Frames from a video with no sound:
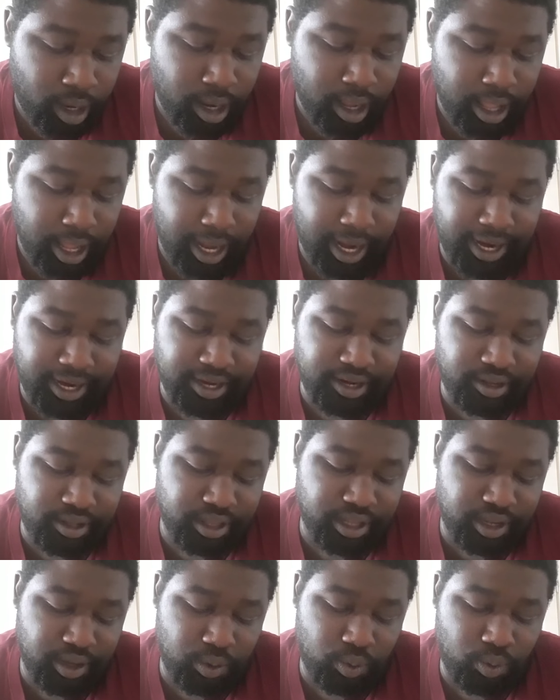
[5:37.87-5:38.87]
I know
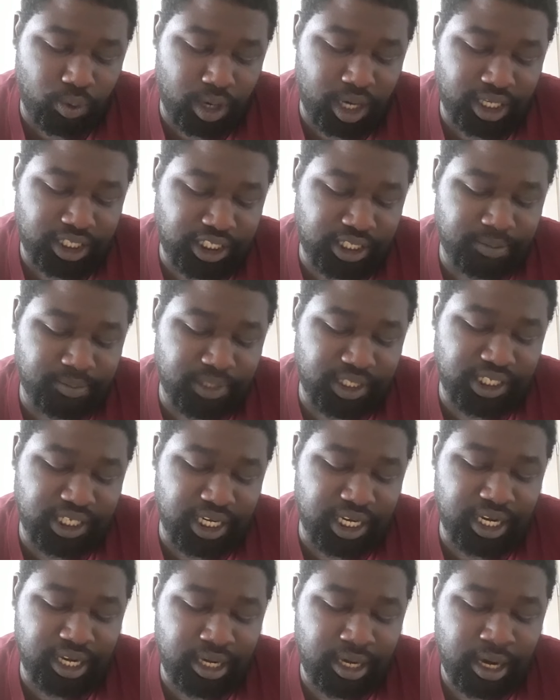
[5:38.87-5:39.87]
the washing
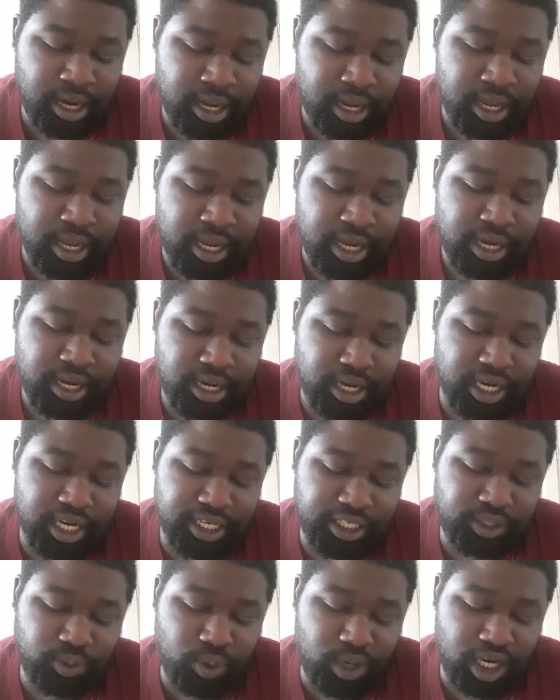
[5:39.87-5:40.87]
machine,
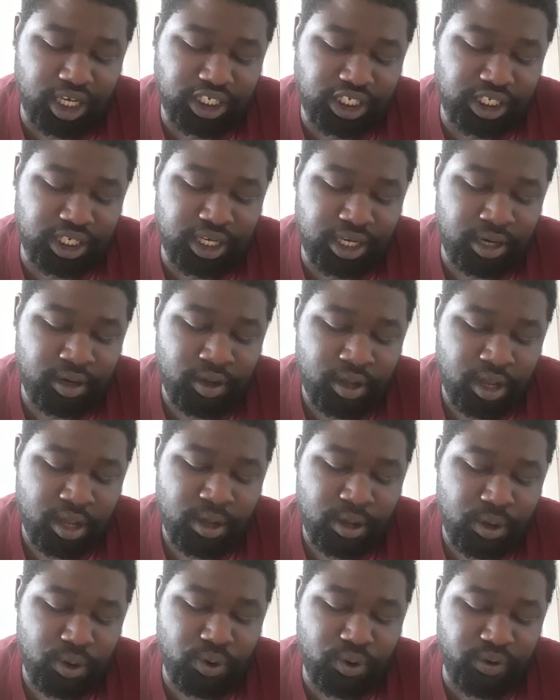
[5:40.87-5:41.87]
dishwasher,
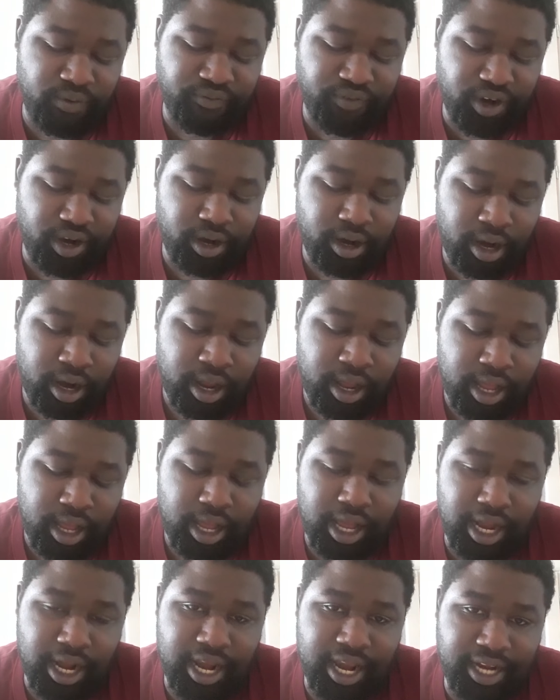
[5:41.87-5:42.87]
Hoover,
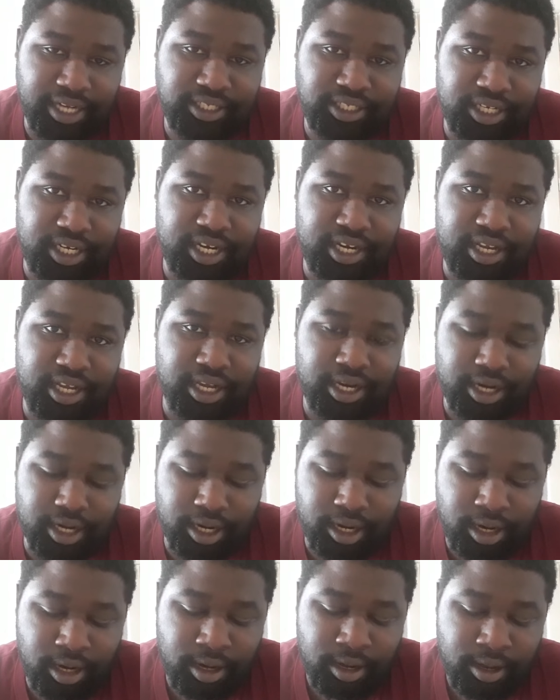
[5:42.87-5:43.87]
electric
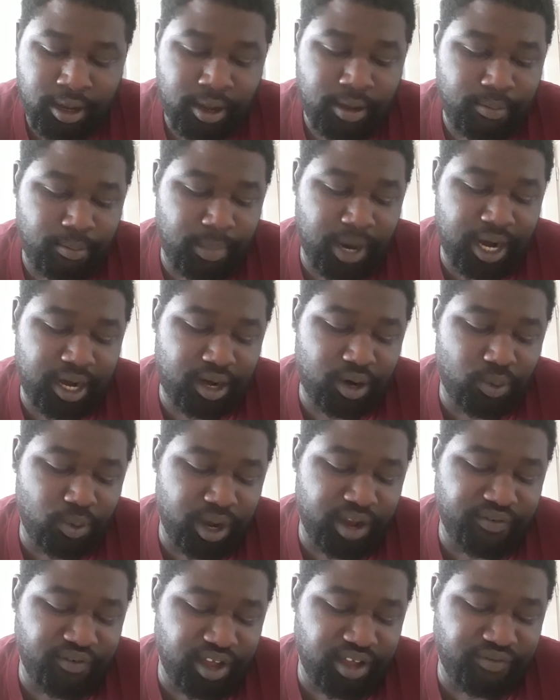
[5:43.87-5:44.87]
cooker,
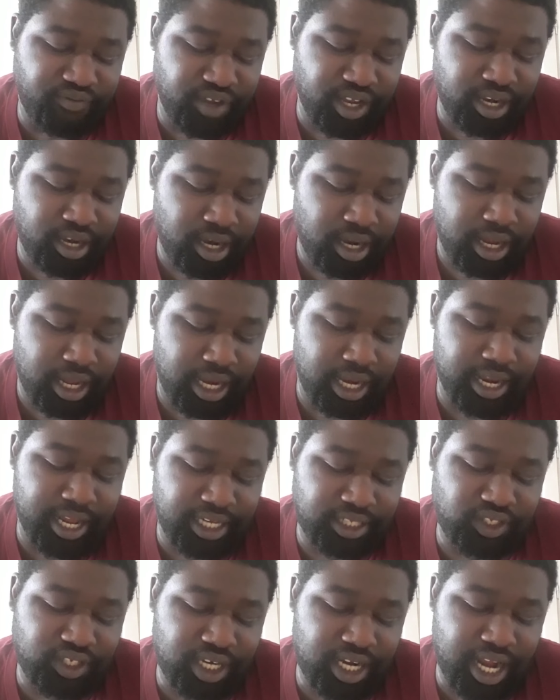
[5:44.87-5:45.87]
microwave oven,
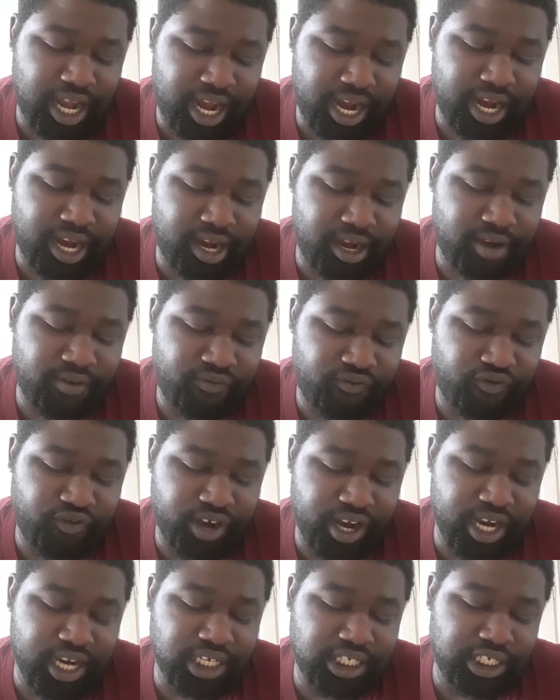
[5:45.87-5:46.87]
electric iron,
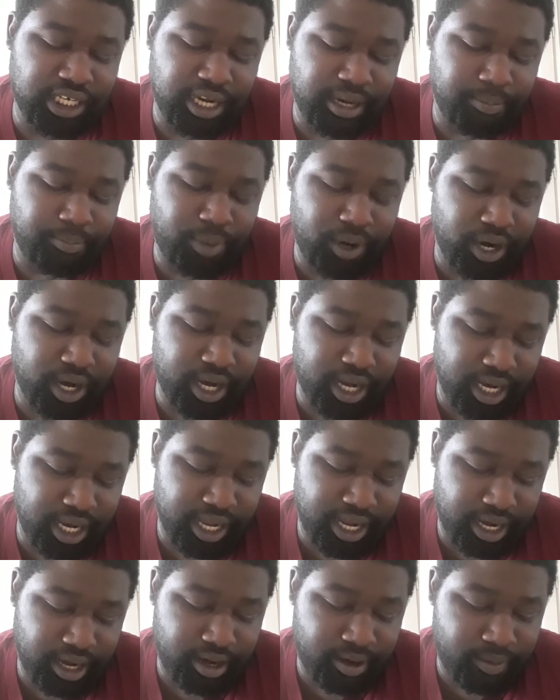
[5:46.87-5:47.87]
fridge, and percolator.